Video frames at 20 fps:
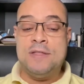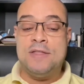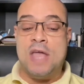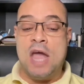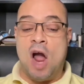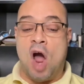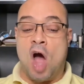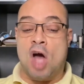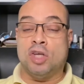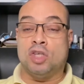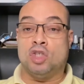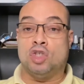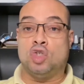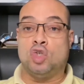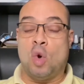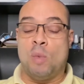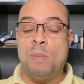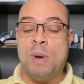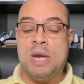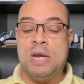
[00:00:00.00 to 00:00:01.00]
There are
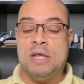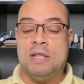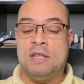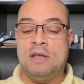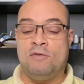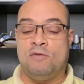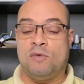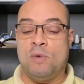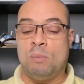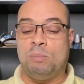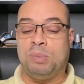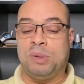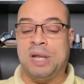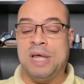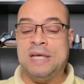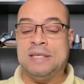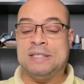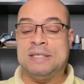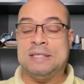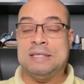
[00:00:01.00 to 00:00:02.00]
so many different
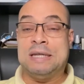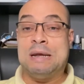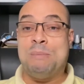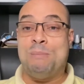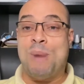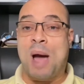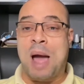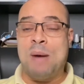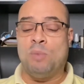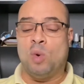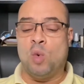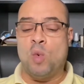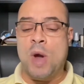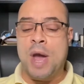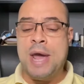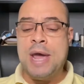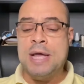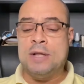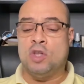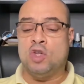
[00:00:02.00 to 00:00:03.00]
places in the Bible
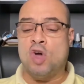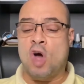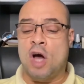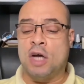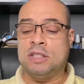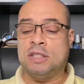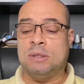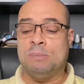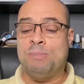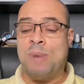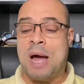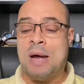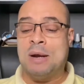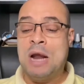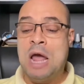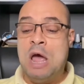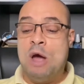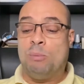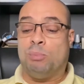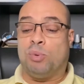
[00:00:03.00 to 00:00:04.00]
where it talks
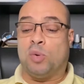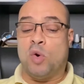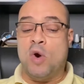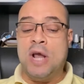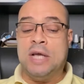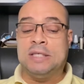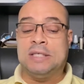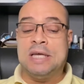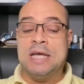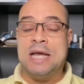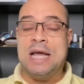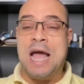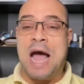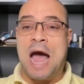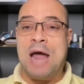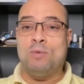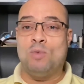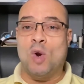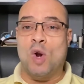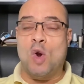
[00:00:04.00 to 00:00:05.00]
about praising
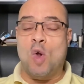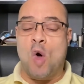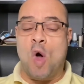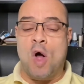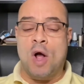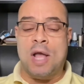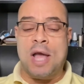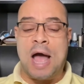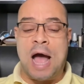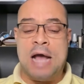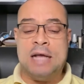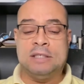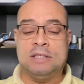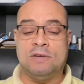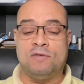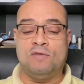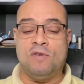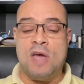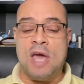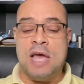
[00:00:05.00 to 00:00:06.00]
God with all
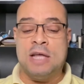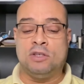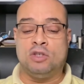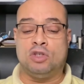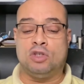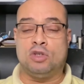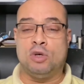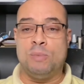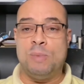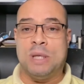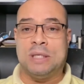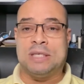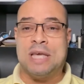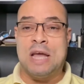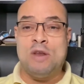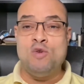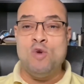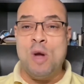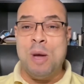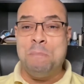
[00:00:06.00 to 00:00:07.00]
kinds of instruments.
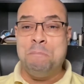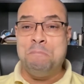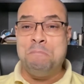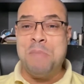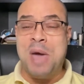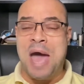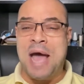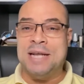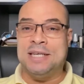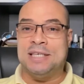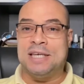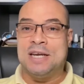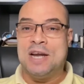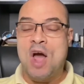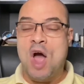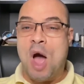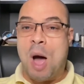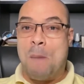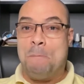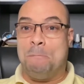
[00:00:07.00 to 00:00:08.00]
Can you imagine
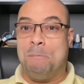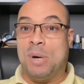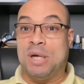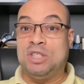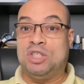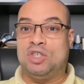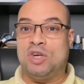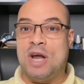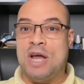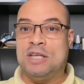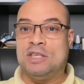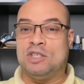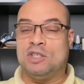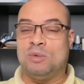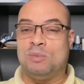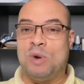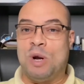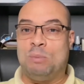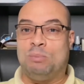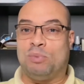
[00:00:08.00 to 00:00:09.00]
a bunch of
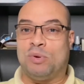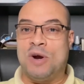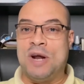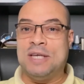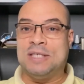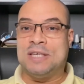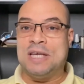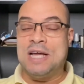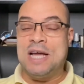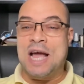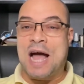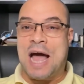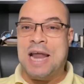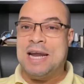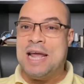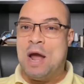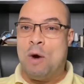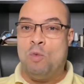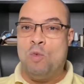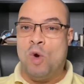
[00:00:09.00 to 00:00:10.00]
instrument praising
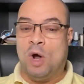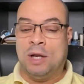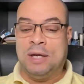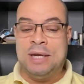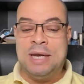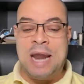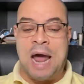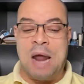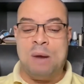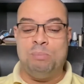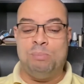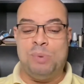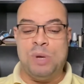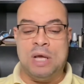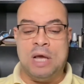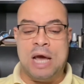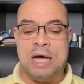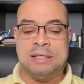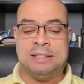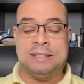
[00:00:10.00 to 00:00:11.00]
God? It will not
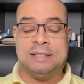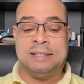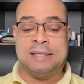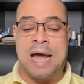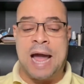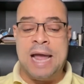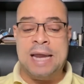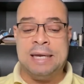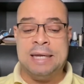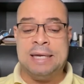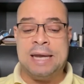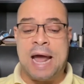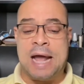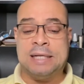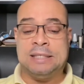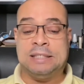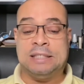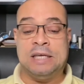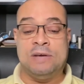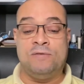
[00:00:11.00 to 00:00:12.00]
be a silent
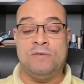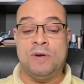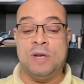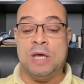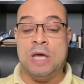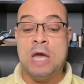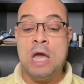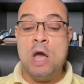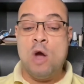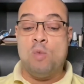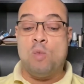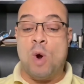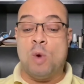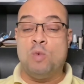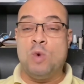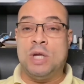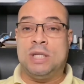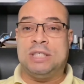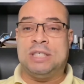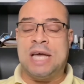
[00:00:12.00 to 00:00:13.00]
activity.
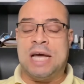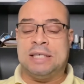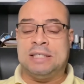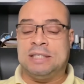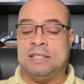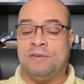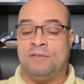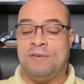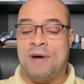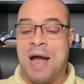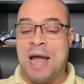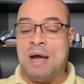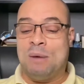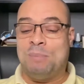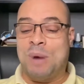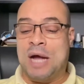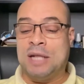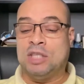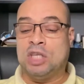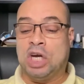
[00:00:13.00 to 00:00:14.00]
When we testify
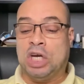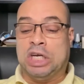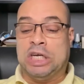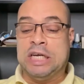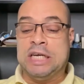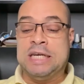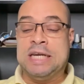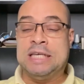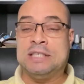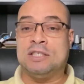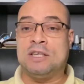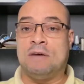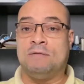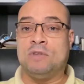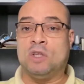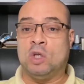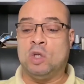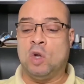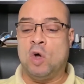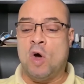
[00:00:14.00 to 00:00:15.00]
about the goodness
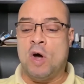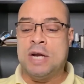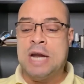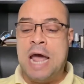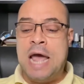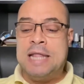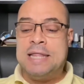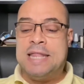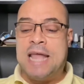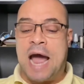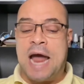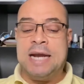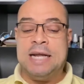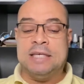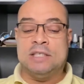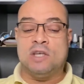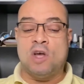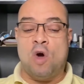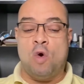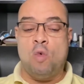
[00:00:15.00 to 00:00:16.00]
of the Lord, that
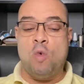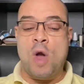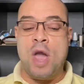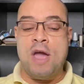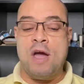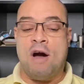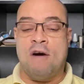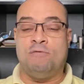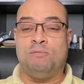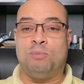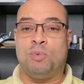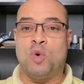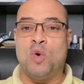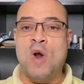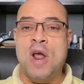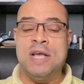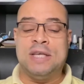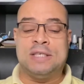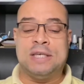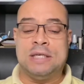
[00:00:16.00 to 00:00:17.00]
is a way of
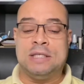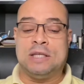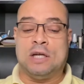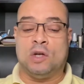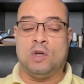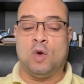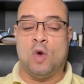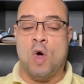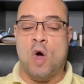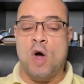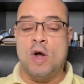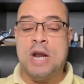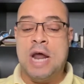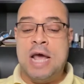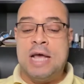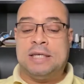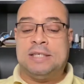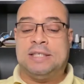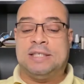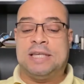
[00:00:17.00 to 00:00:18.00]
praising praising the
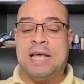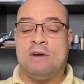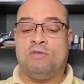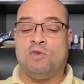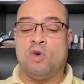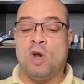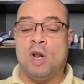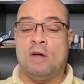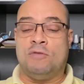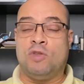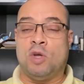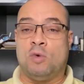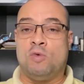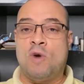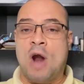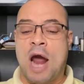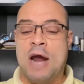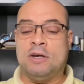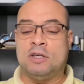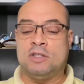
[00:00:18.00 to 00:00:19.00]
Lord. Several of the
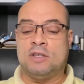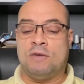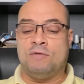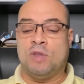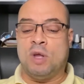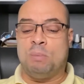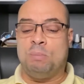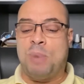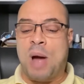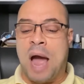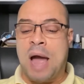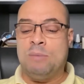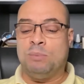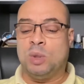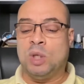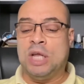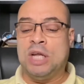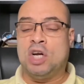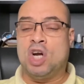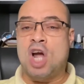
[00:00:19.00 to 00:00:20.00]
writers of the
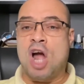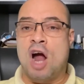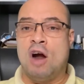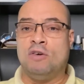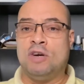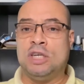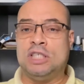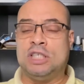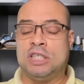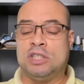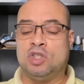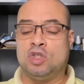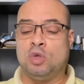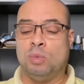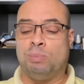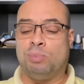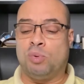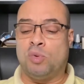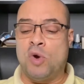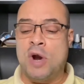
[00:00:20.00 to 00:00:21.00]
Bible encourage us
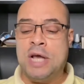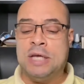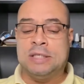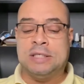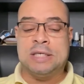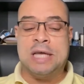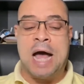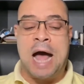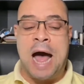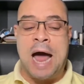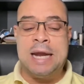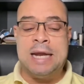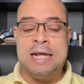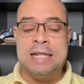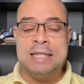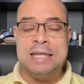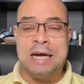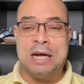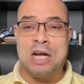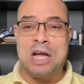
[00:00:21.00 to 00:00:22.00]
to praise God
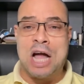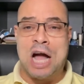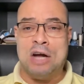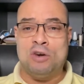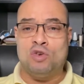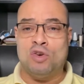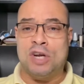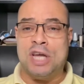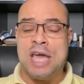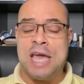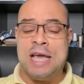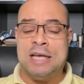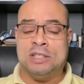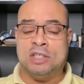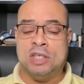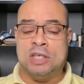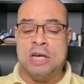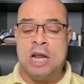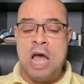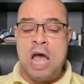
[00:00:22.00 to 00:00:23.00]
in the
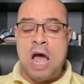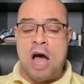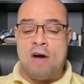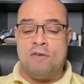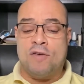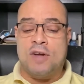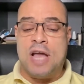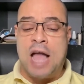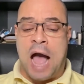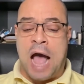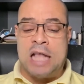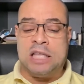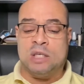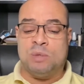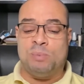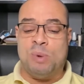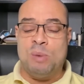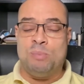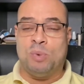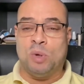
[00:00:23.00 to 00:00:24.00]
congregation of
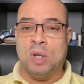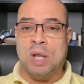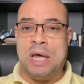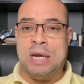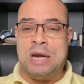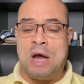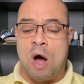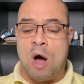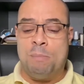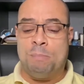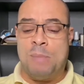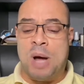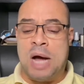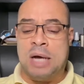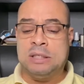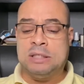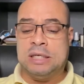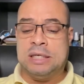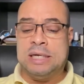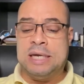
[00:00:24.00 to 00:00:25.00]
God's people and
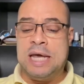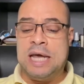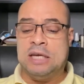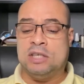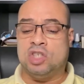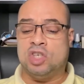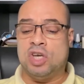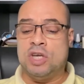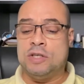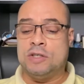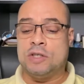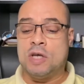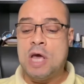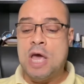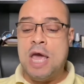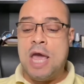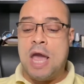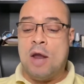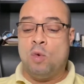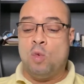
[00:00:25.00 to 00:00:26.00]
among the nations.
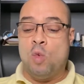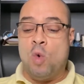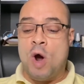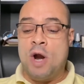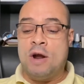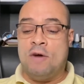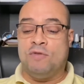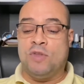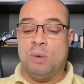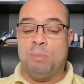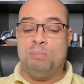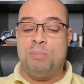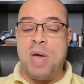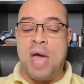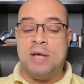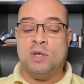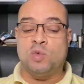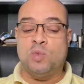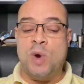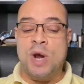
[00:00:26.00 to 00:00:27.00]
And one of the
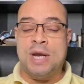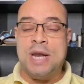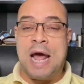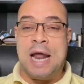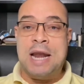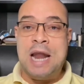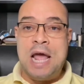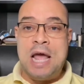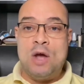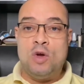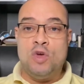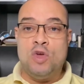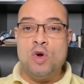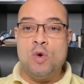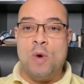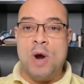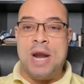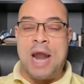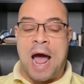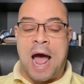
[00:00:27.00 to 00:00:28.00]
best way that
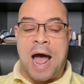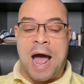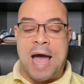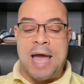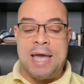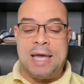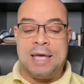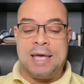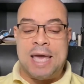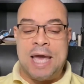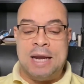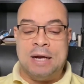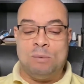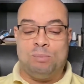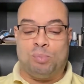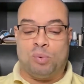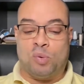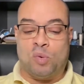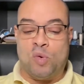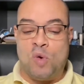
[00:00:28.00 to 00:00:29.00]
you and I can
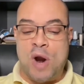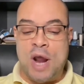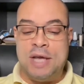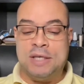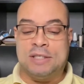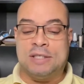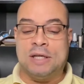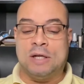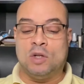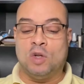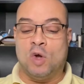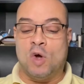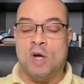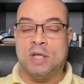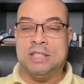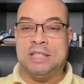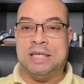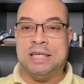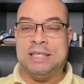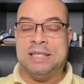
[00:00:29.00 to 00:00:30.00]
praise the
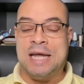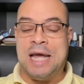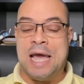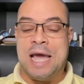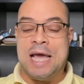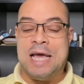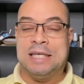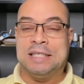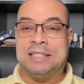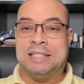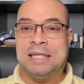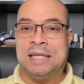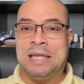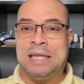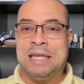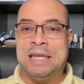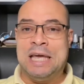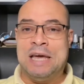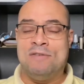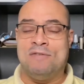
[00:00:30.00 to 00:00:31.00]
Lord today is to
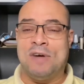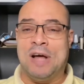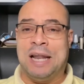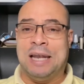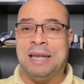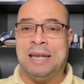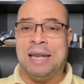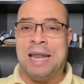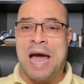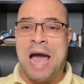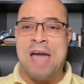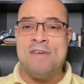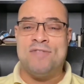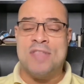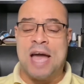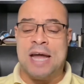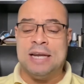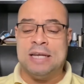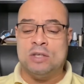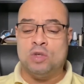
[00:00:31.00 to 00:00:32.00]
live a life
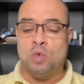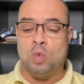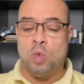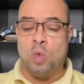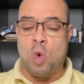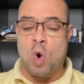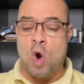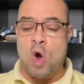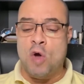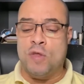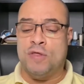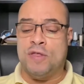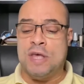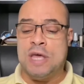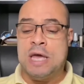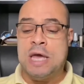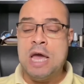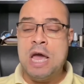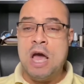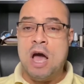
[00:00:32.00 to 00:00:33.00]
that is
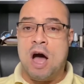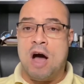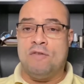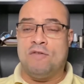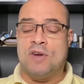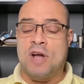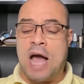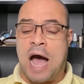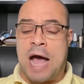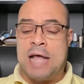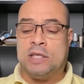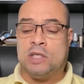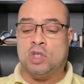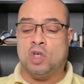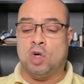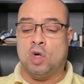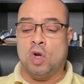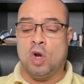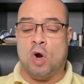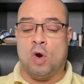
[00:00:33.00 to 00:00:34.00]
worthy of
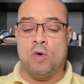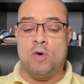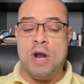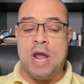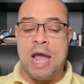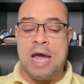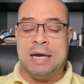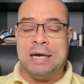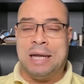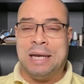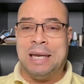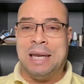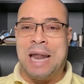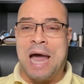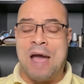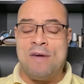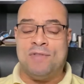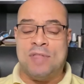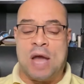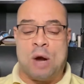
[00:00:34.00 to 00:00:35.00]
God's glory and a
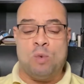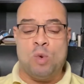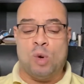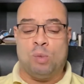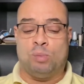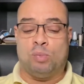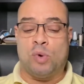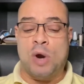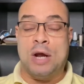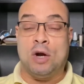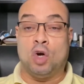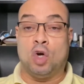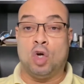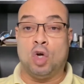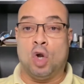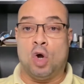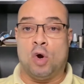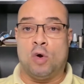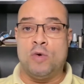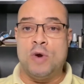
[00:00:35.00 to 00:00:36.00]
life that will bring
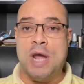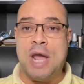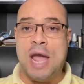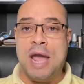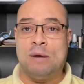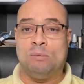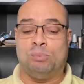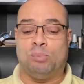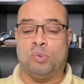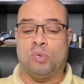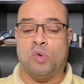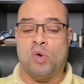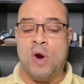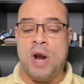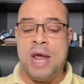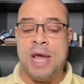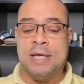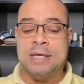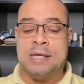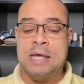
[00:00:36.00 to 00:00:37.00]
glory and
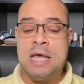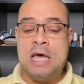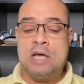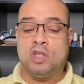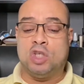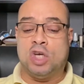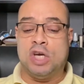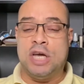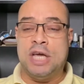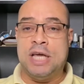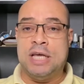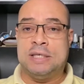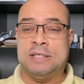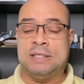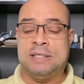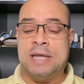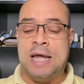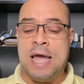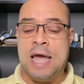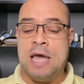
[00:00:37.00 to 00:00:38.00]
praise to
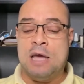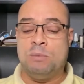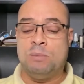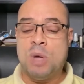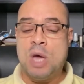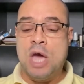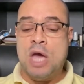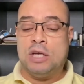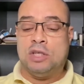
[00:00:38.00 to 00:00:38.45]
his name.